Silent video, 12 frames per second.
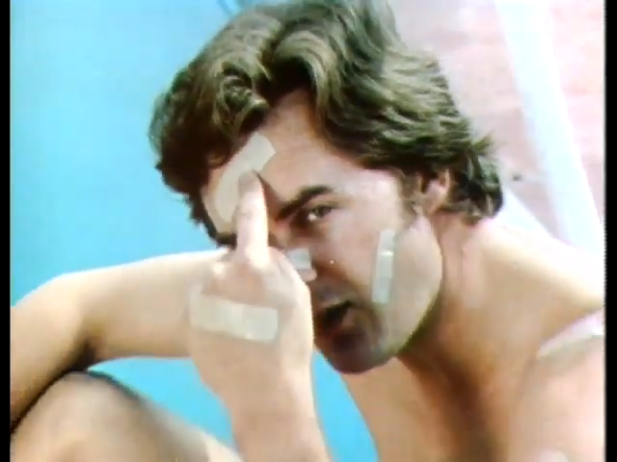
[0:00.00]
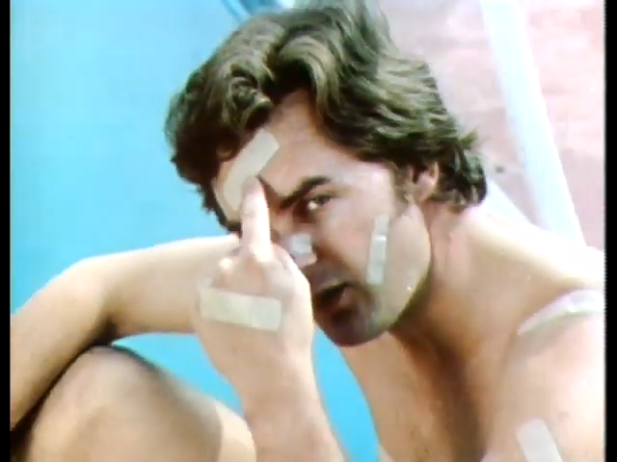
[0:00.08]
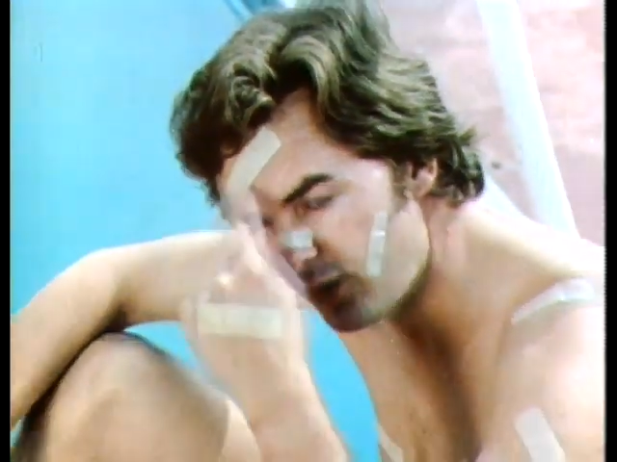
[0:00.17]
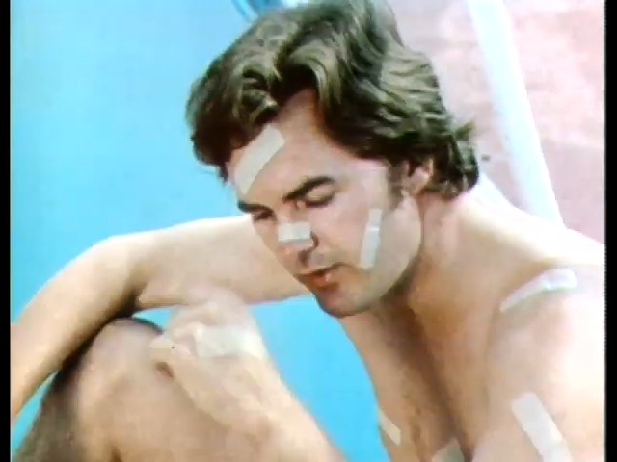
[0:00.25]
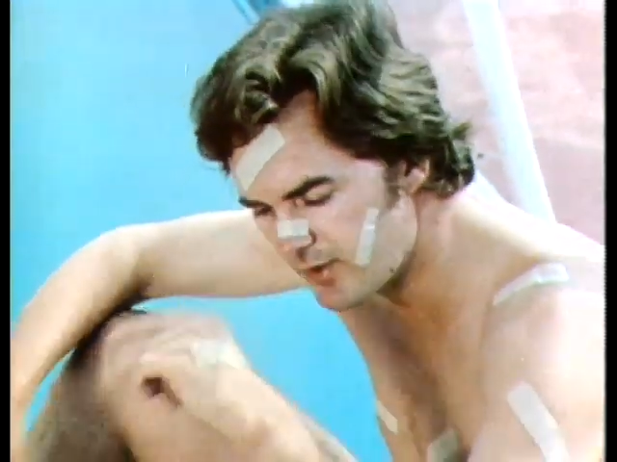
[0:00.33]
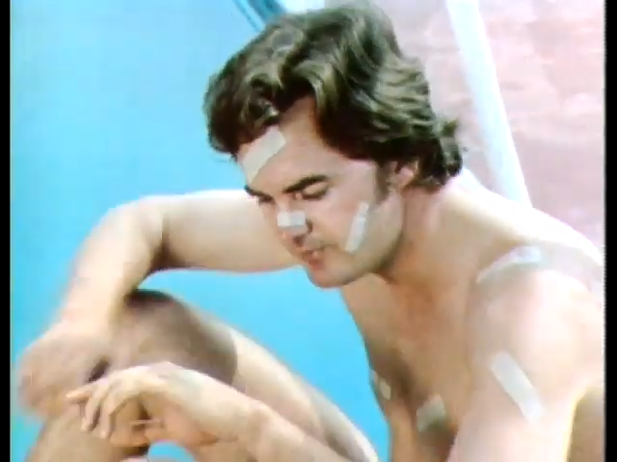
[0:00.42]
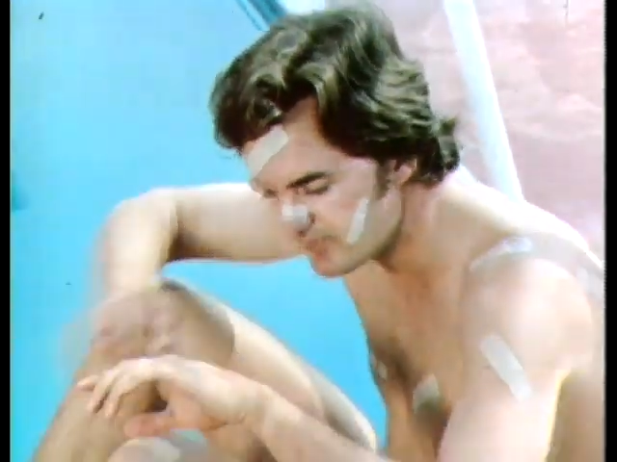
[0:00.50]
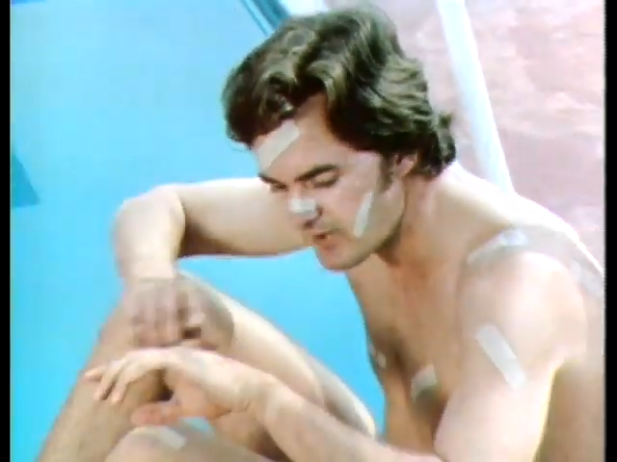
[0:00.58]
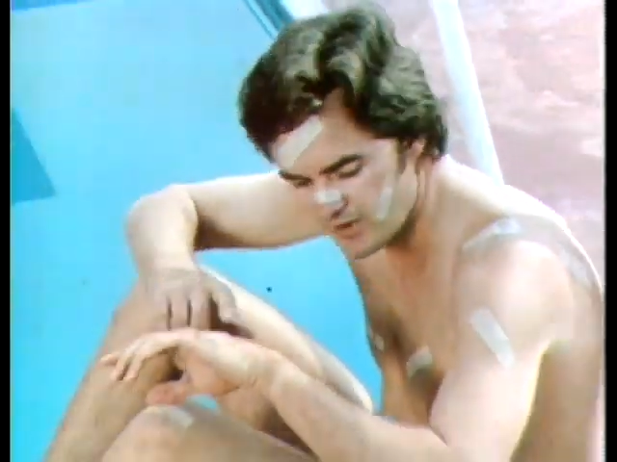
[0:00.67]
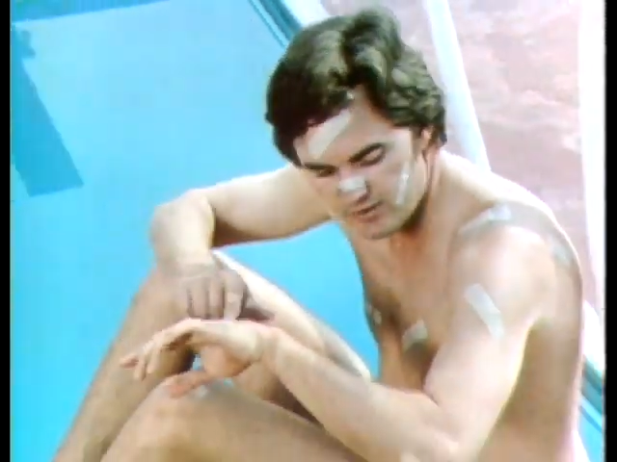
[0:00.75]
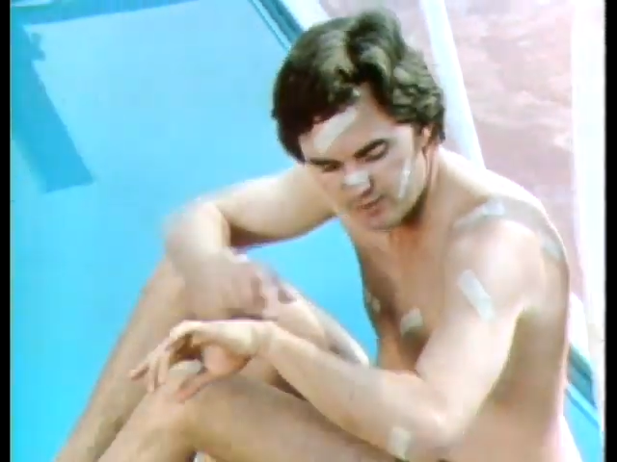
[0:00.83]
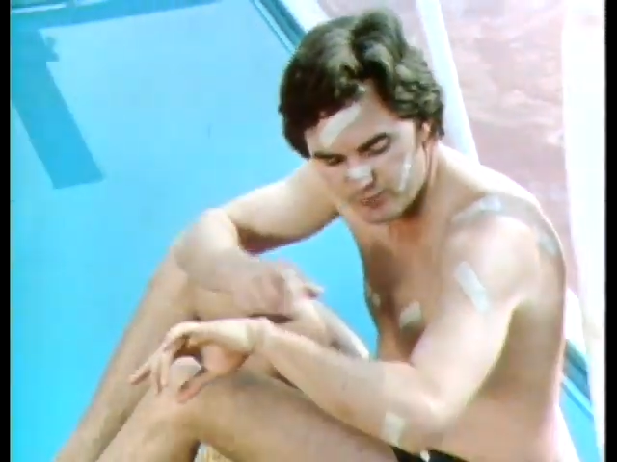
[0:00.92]
over
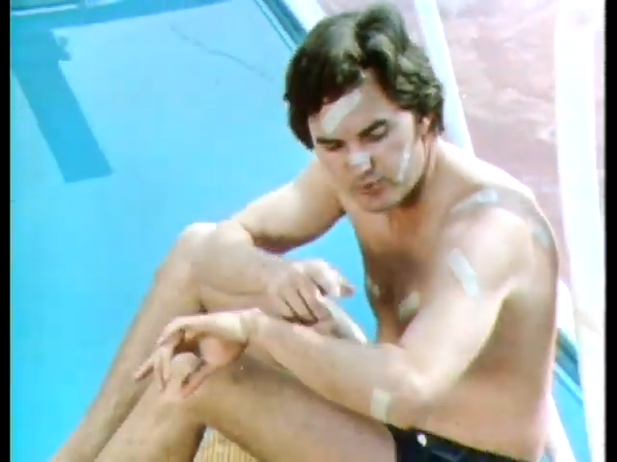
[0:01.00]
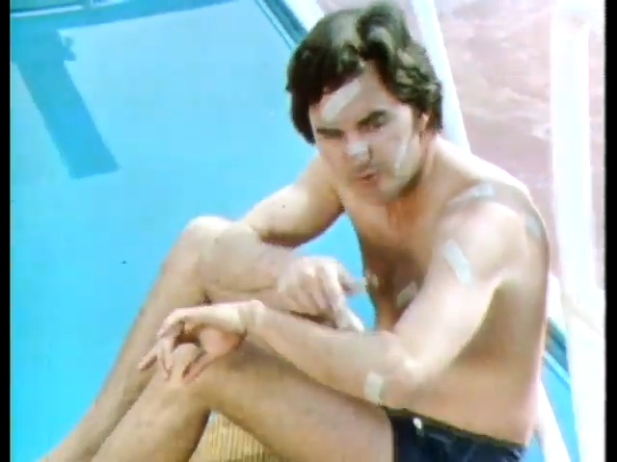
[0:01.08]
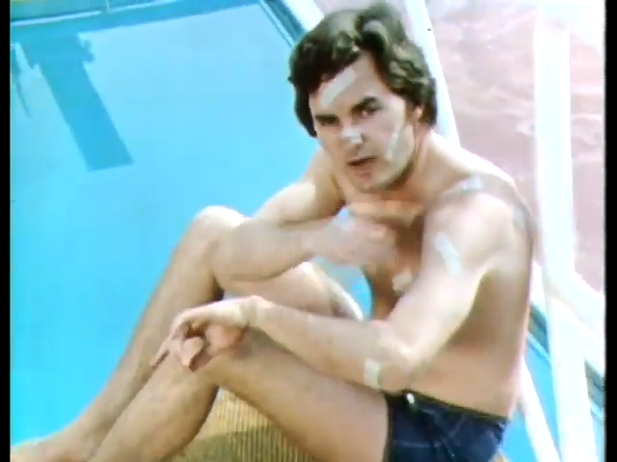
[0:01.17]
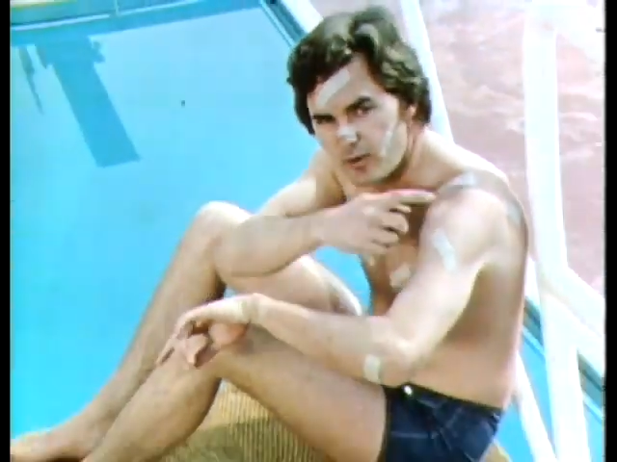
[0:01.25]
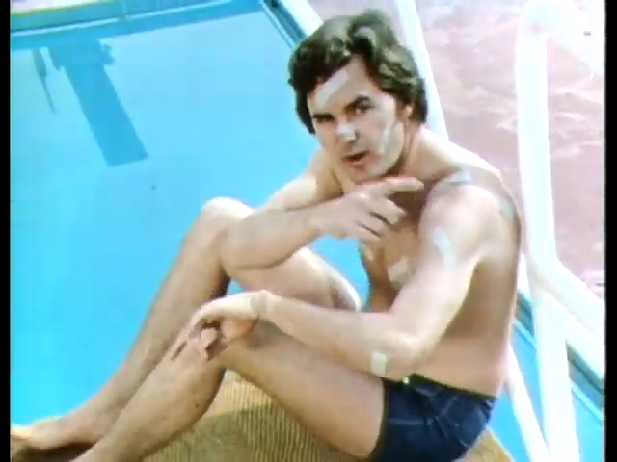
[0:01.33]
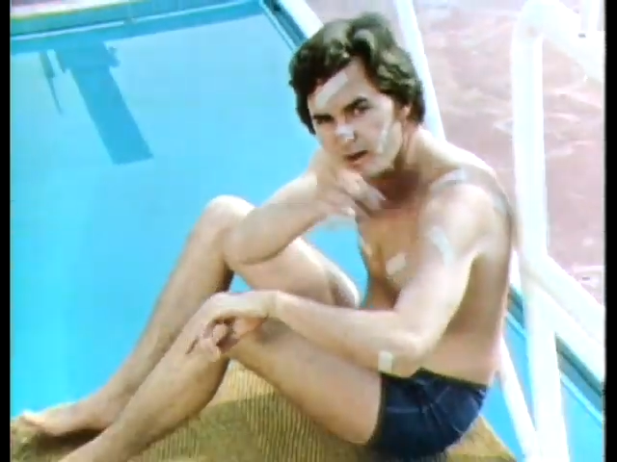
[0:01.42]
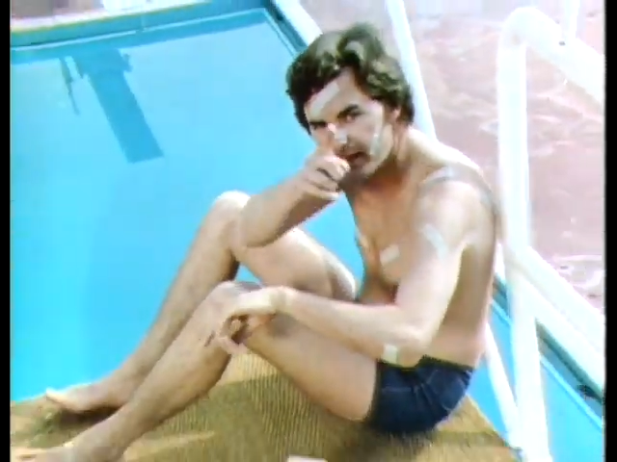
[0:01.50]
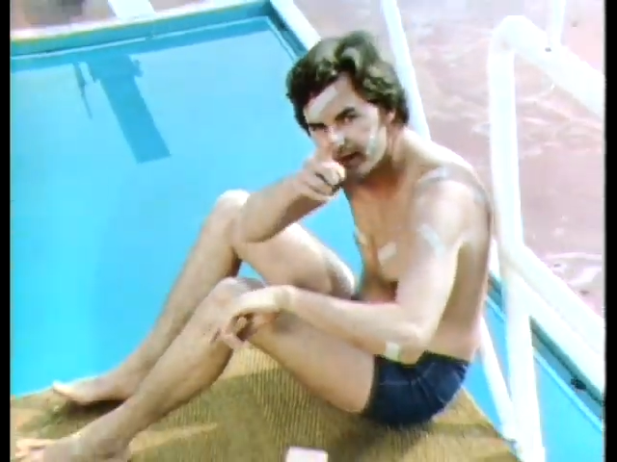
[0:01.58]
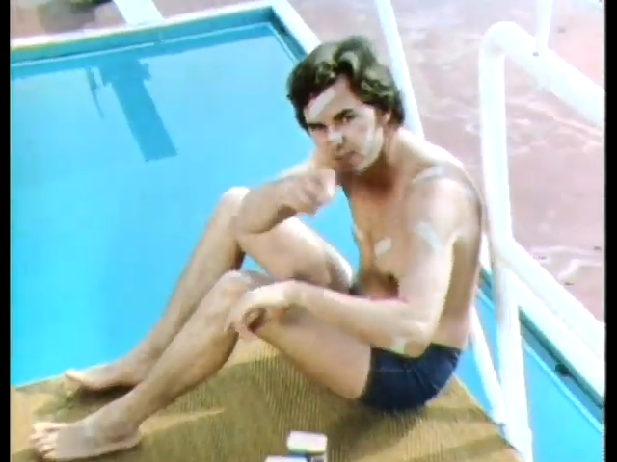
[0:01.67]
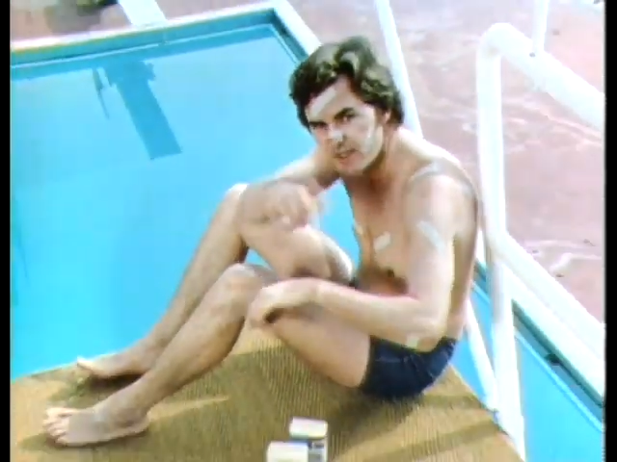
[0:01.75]
to prove how well they